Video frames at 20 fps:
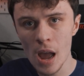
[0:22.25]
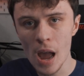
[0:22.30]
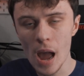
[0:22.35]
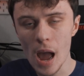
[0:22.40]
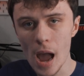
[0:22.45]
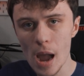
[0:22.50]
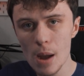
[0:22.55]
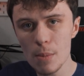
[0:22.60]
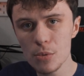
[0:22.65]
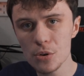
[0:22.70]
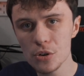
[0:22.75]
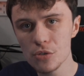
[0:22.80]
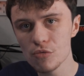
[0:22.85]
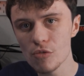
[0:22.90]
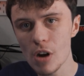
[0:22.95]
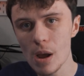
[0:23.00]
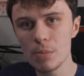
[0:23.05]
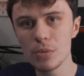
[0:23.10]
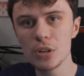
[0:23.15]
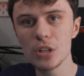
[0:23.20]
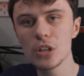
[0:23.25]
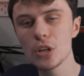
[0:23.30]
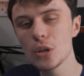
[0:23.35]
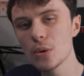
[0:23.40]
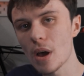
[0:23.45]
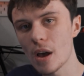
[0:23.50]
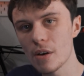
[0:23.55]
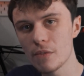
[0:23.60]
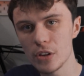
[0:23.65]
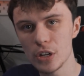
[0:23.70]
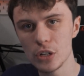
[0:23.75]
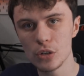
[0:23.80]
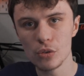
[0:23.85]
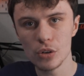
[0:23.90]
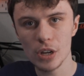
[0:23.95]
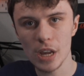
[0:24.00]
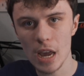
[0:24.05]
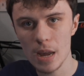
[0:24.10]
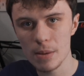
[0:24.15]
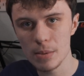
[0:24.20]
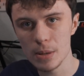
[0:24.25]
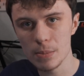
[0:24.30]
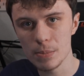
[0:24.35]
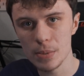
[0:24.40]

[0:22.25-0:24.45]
how much RAM do you have in your gaming